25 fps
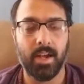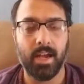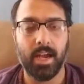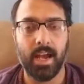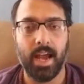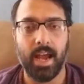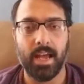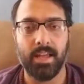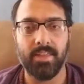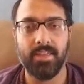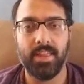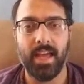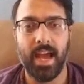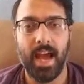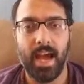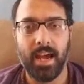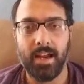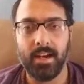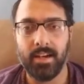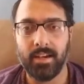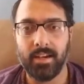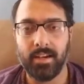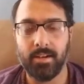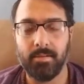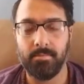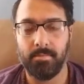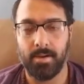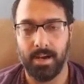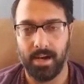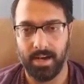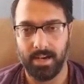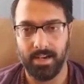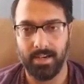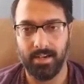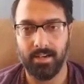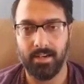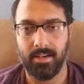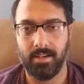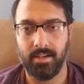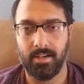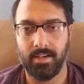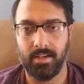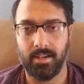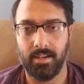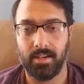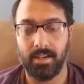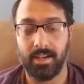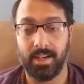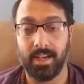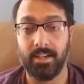And that mind
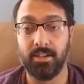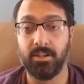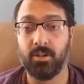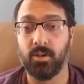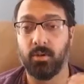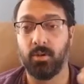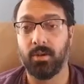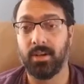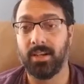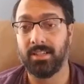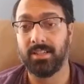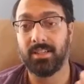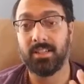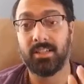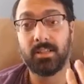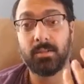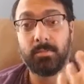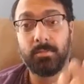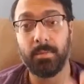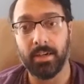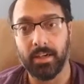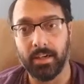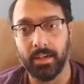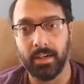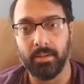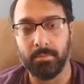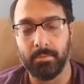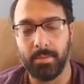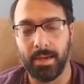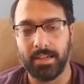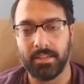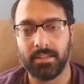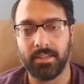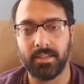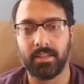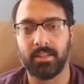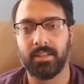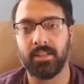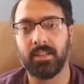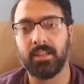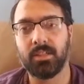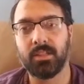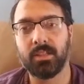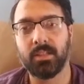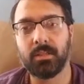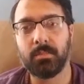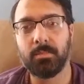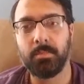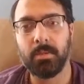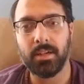is a spirit, basically.
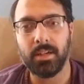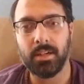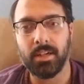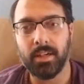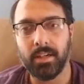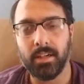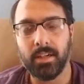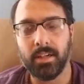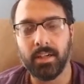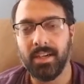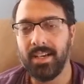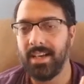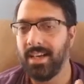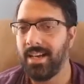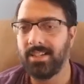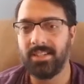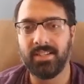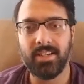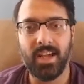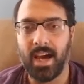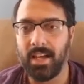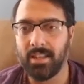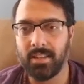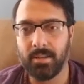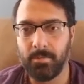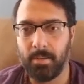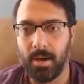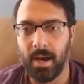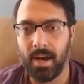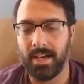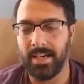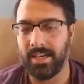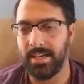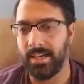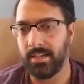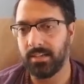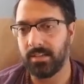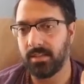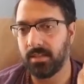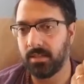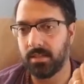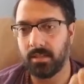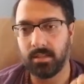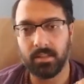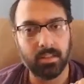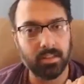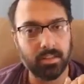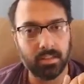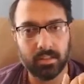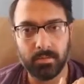Spirit is not the body, it's
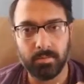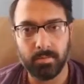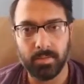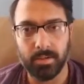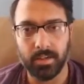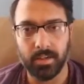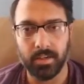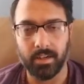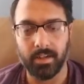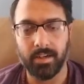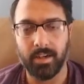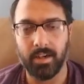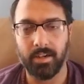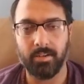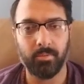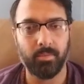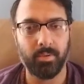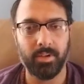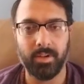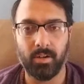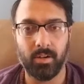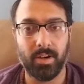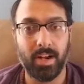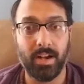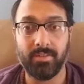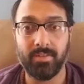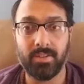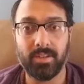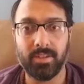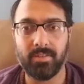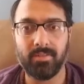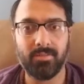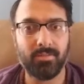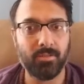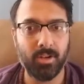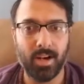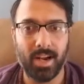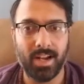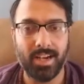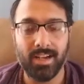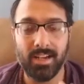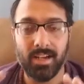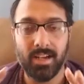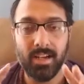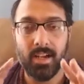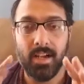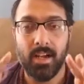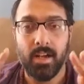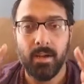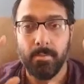just spirit. And we don't have to try to
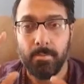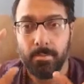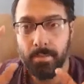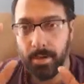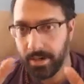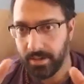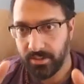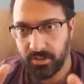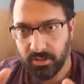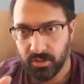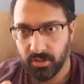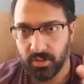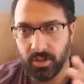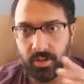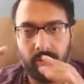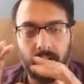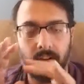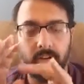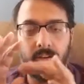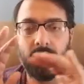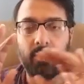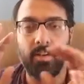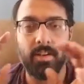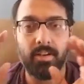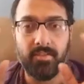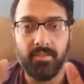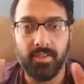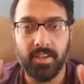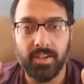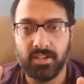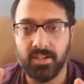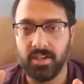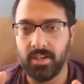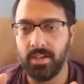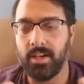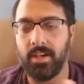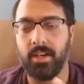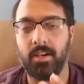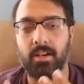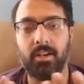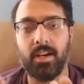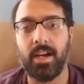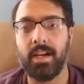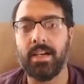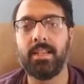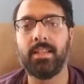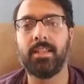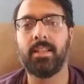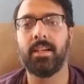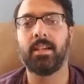picture it or envision it or
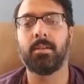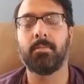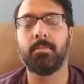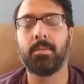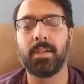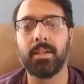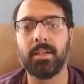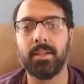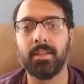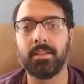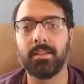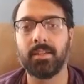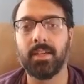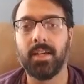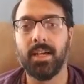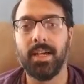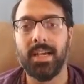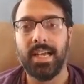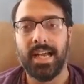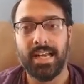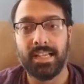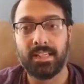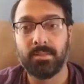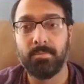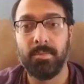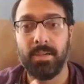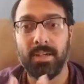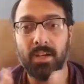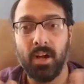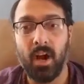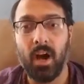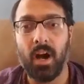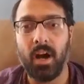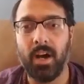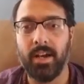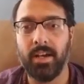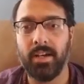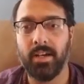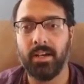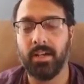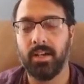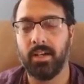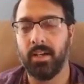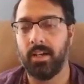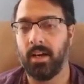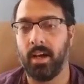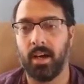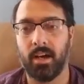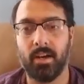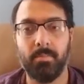anything, because it's beyond
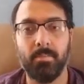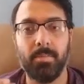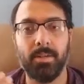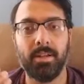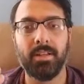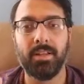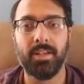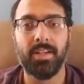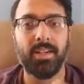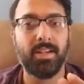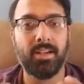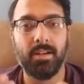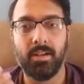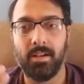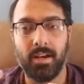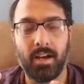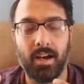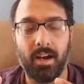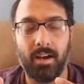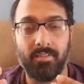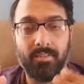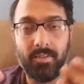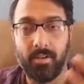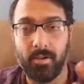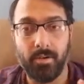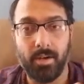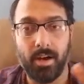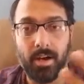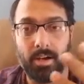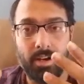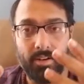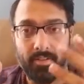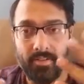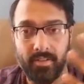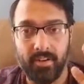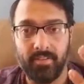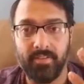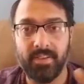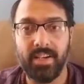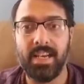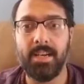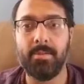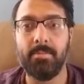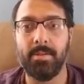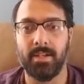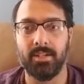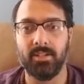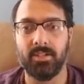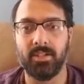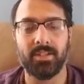our ability of an
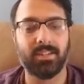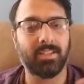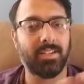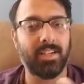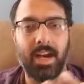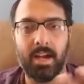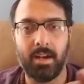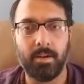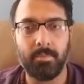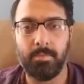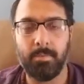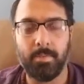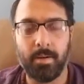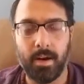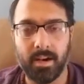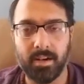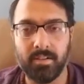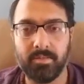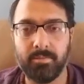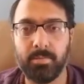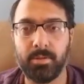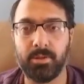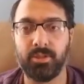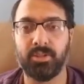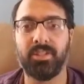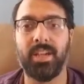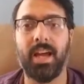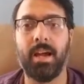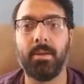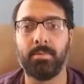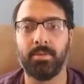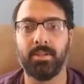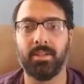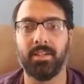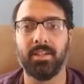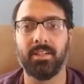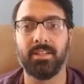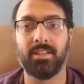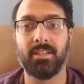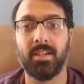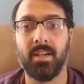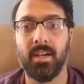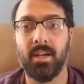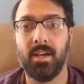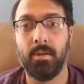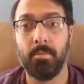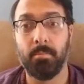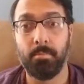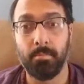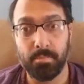image. It's not a part of perception, it's
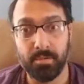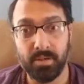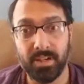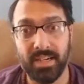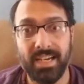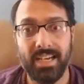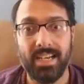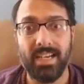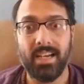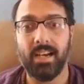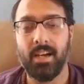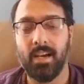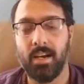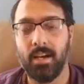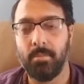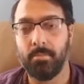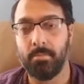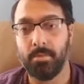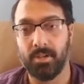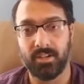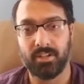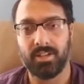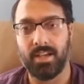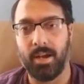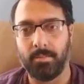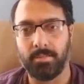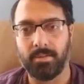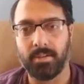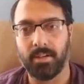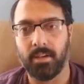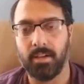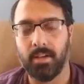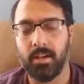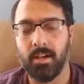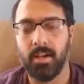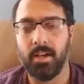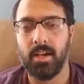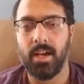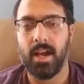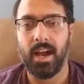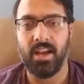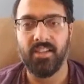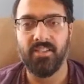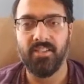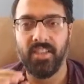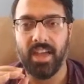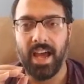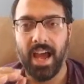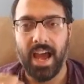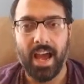pre-perception.
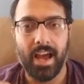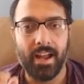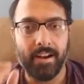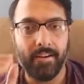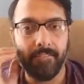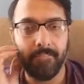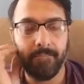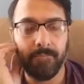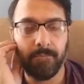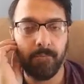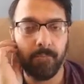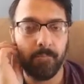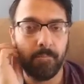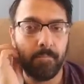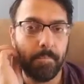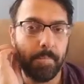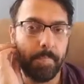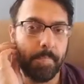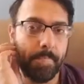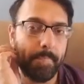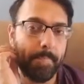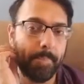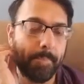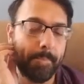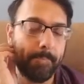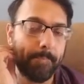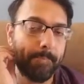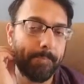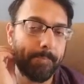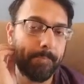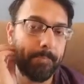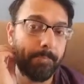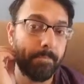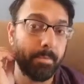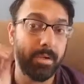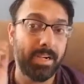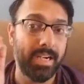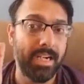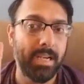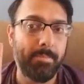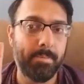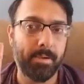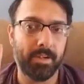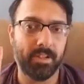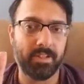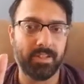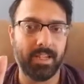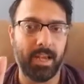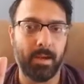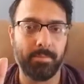And that
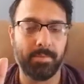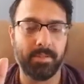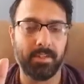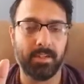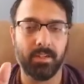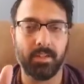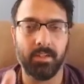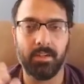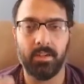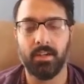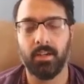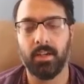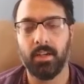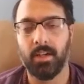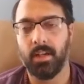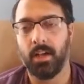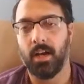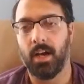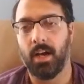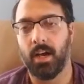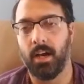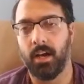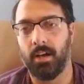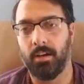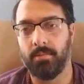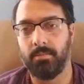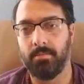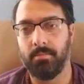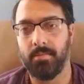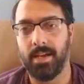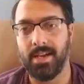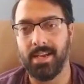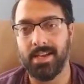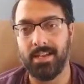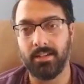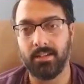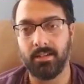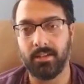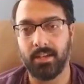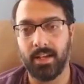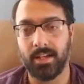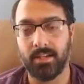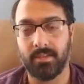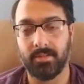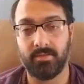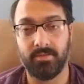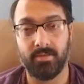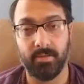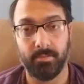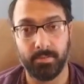pre-perception
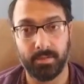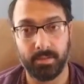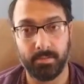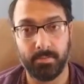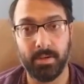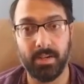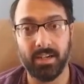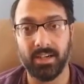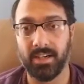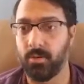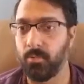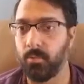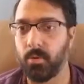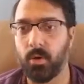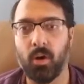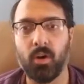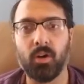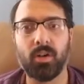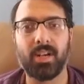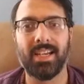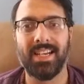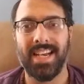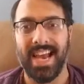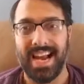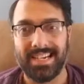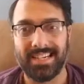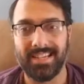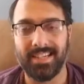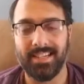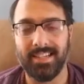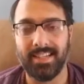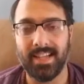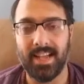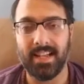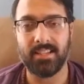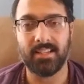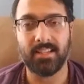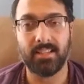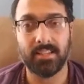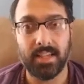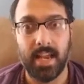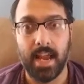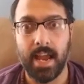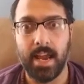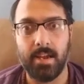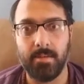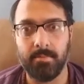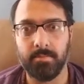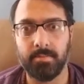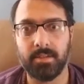is from spirit, and we're all connected to that
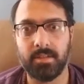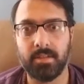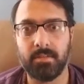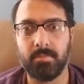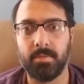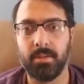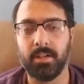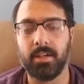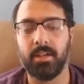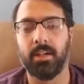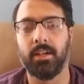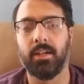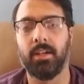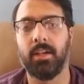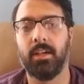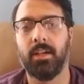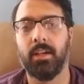same spirit.